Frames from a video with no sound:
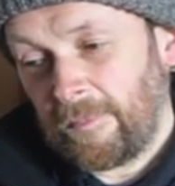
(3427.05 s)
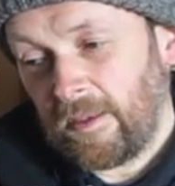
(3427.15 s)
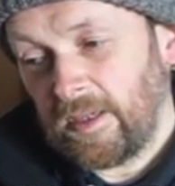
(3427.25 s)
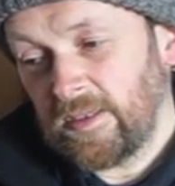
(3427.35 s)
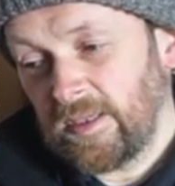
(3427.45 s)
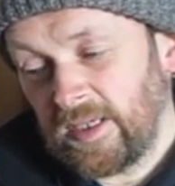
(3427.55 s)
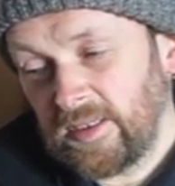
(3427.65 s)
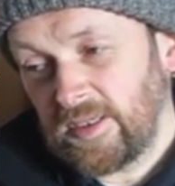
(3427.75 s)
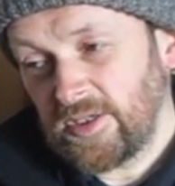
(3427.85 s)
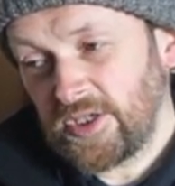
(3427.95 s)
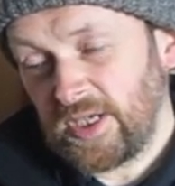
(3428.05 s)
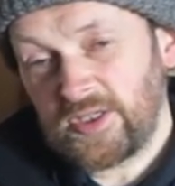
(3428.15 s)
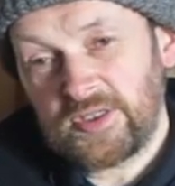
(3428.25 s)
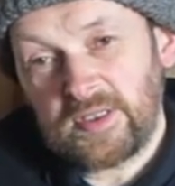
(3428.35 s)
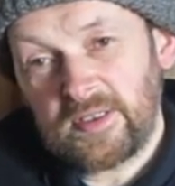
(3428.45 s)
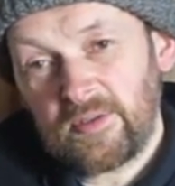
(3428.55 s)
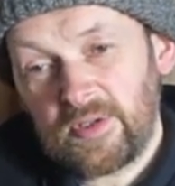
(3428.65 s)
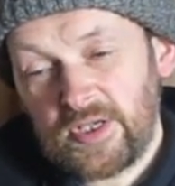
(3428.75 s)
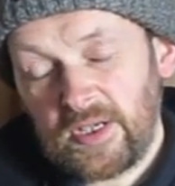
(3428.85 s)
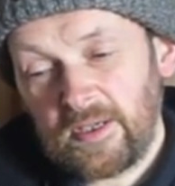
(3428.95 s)
in 1960, there
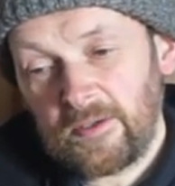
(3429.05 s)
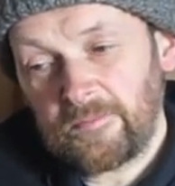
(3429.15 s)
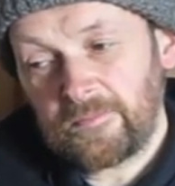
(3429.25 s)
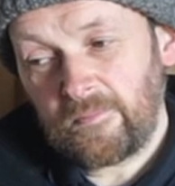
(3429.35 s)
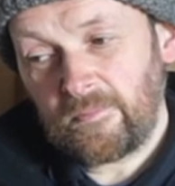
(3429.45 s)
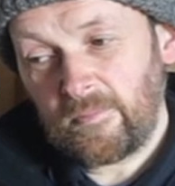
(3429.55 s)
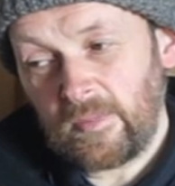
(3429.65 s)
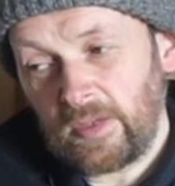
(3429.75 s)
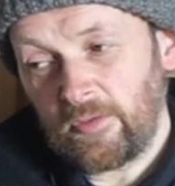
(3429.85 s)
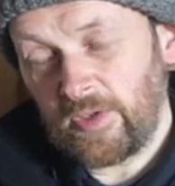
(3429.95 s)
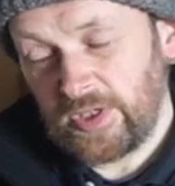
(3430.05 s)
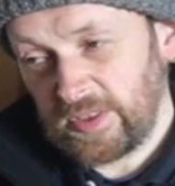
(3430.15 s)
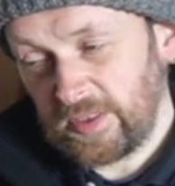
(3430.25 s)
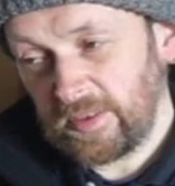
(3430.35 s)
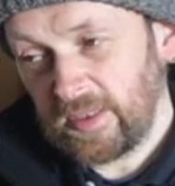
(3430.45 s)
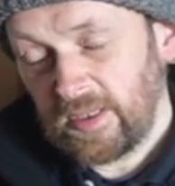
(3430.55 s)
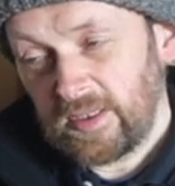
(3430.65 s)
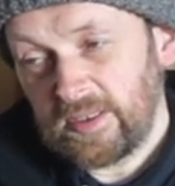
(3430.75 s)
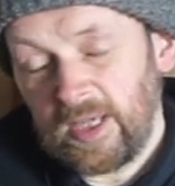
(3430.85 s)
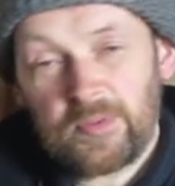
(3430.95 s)
was a visiting
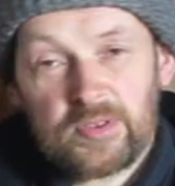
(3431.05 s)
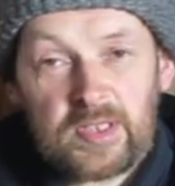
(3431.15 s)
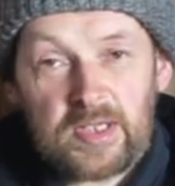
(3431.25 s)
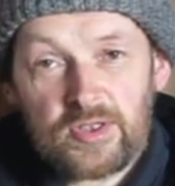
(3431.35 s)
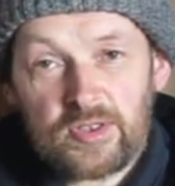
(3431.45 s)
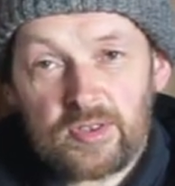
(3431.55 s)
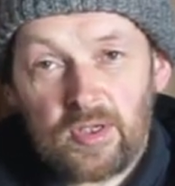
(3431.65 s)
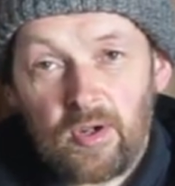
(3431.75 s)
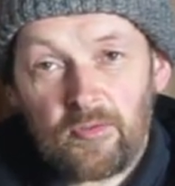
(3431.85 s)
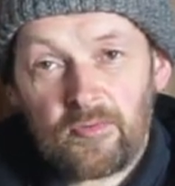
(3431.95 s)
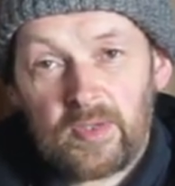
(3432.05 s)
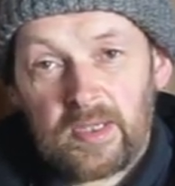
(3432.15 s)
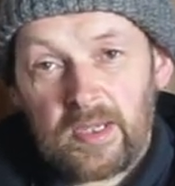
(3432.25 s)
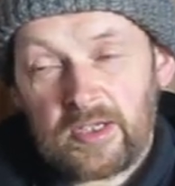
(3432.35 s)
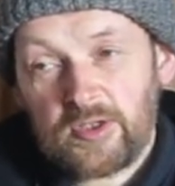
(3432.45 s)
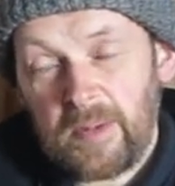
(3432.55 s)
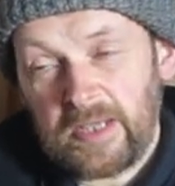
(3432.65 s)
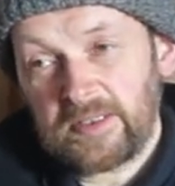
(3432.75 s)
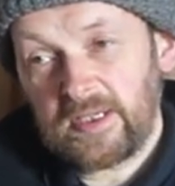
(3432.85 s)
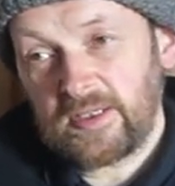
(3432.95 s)
deputation of
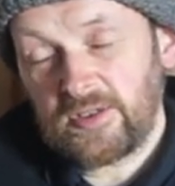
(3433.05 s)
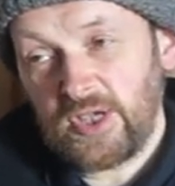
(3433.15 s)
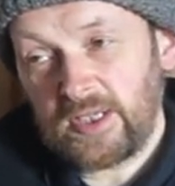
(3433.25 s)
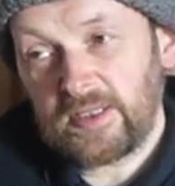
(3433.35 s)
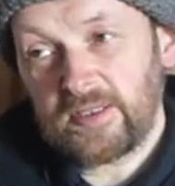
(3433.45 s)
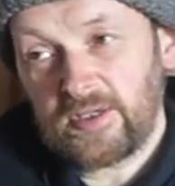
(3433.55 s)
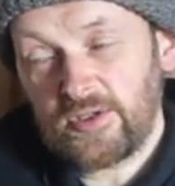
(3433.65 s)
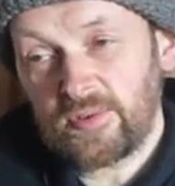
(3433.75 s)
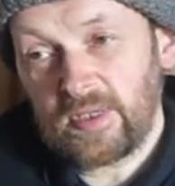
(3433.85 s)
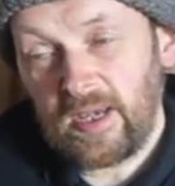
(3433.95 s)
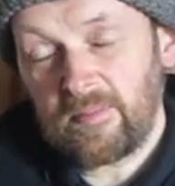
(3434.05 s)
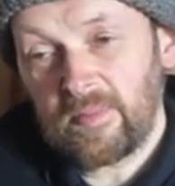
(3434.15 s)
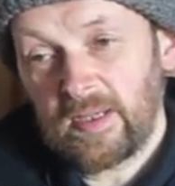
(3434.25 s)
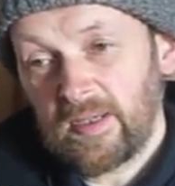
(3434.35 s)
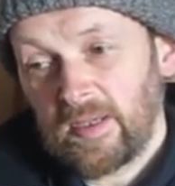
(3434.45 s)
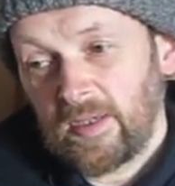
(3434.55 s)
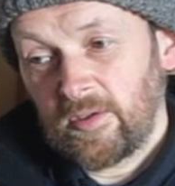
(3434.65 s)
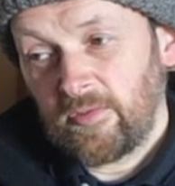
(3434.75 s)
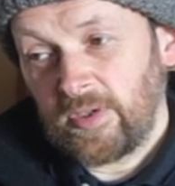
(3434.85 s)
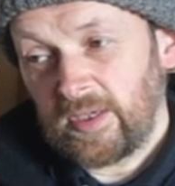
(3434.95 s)
expatriate Shetlanders who came
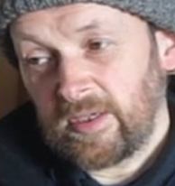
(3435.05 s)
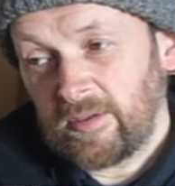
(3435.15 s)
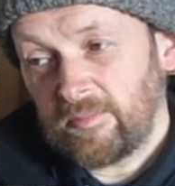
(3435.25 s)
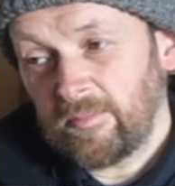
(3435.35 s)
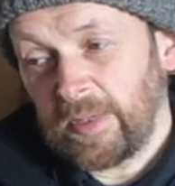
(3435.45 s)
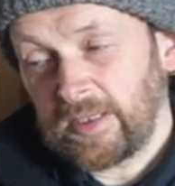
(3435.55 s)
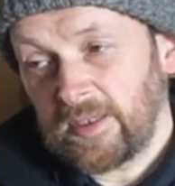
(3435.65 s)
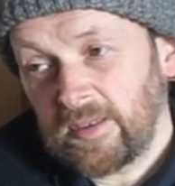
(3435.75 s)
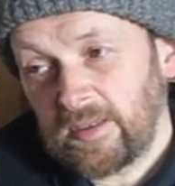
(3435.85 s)
for a big